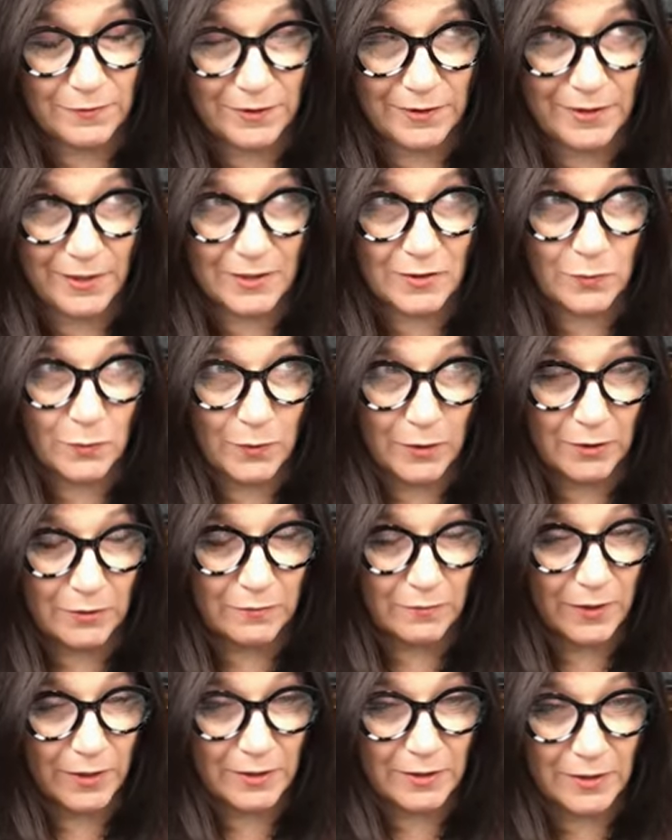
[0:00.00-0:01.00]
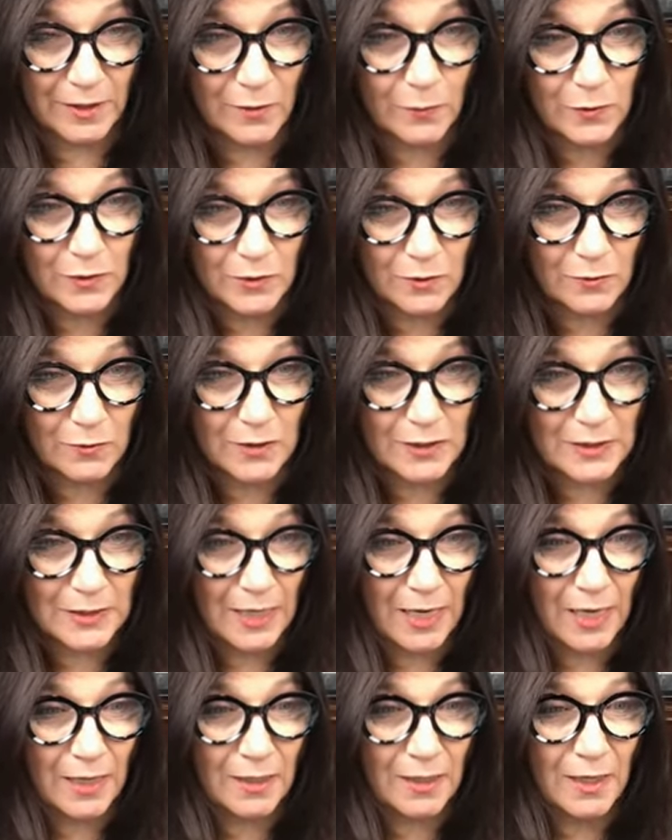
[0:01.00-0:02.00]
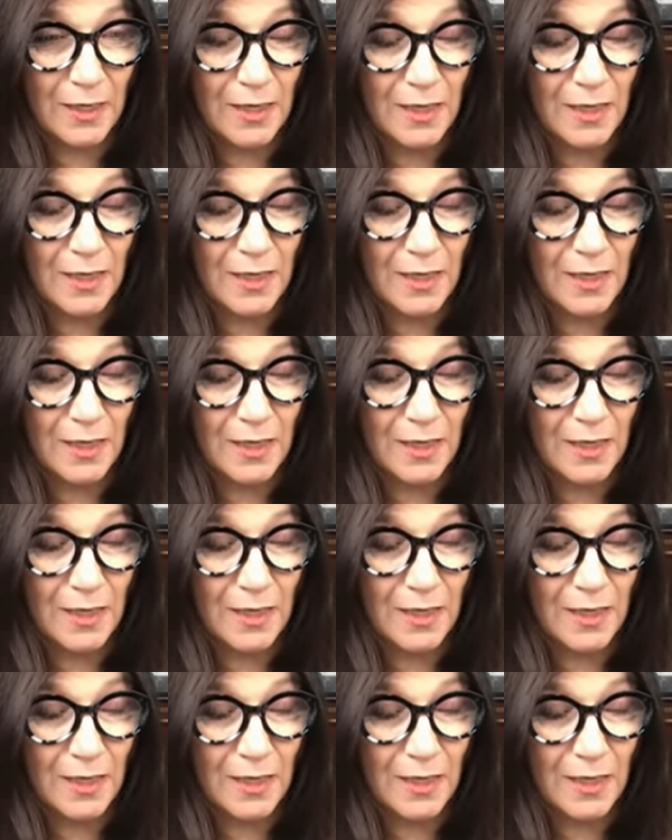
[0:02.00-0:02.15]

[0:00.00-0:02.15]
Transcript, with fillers: And that's weird, right? That I would notice that.